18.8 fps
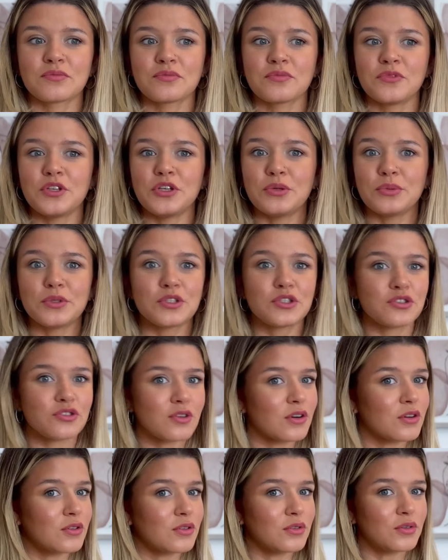you would
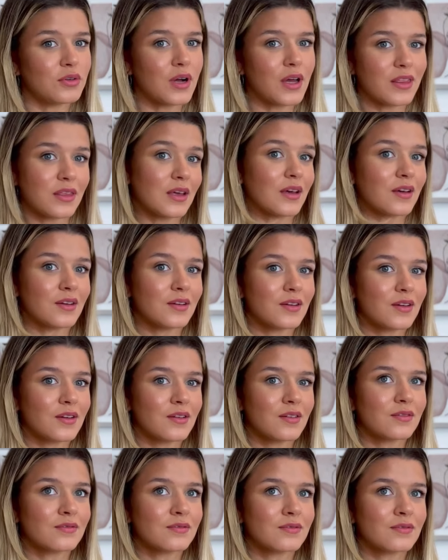struggle, I think,
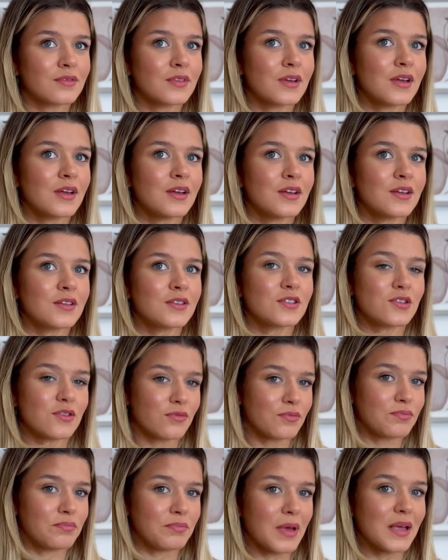to
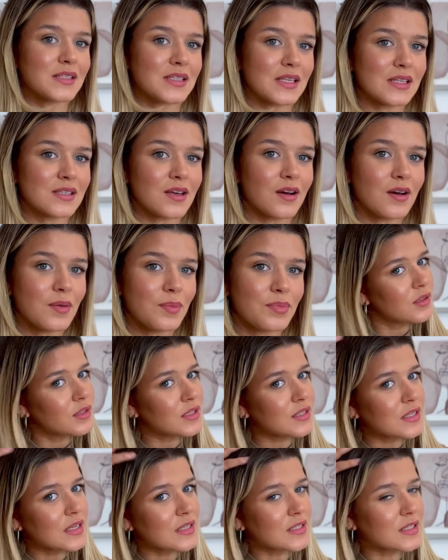mess this up. This
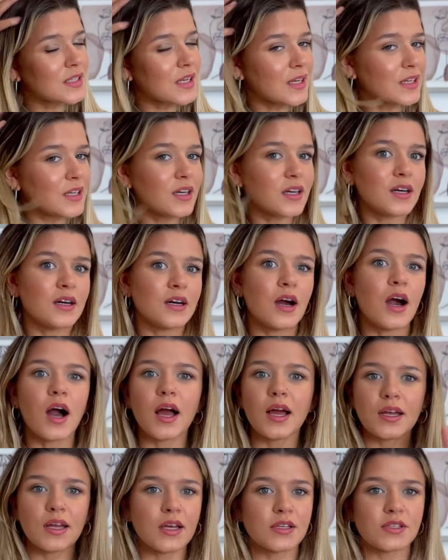isn't like a
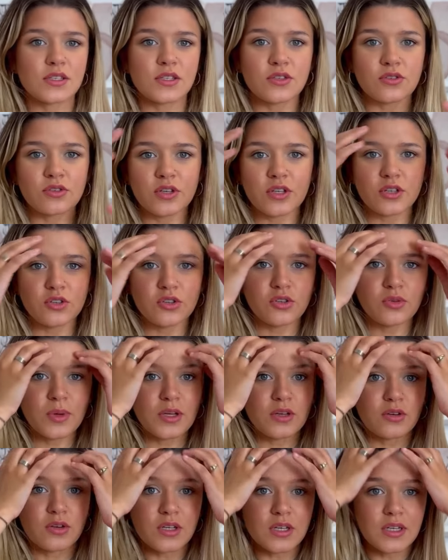highlights tutorial where
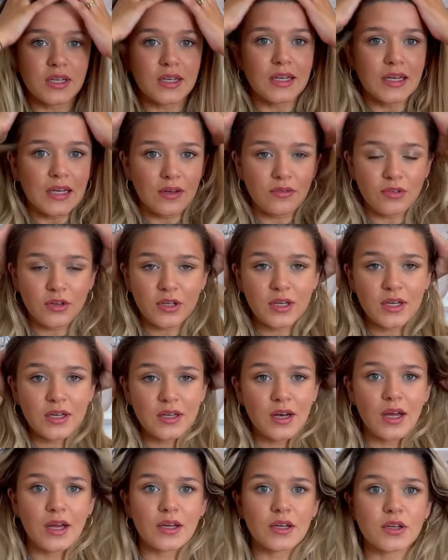you're gonna leave looking
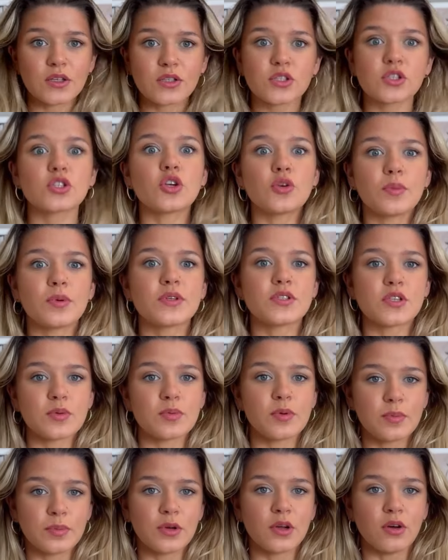like super
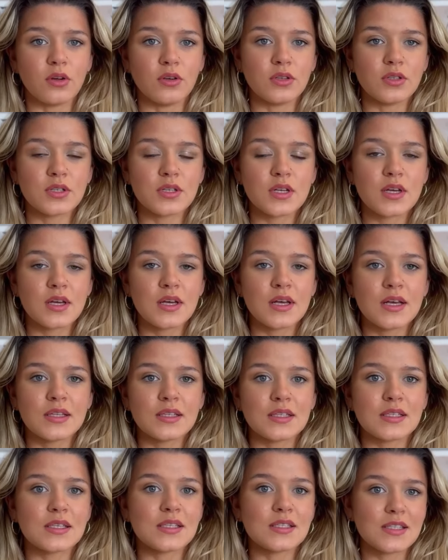blonde.
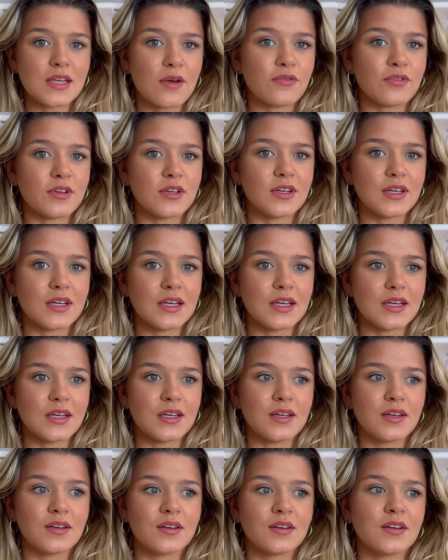This is
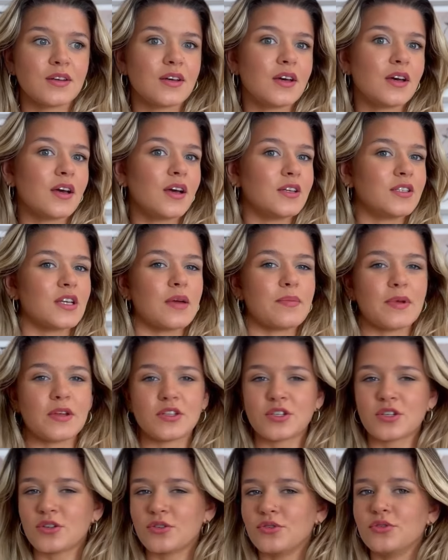definitely a
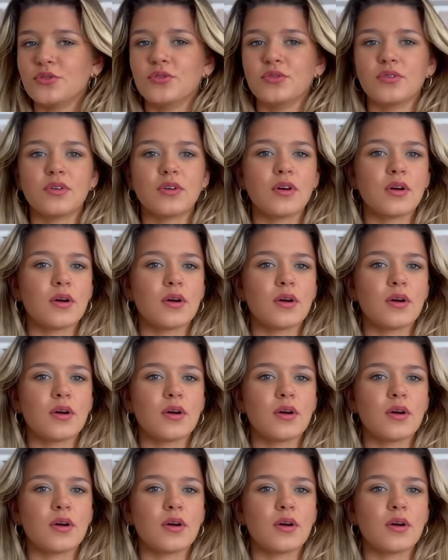dimensional,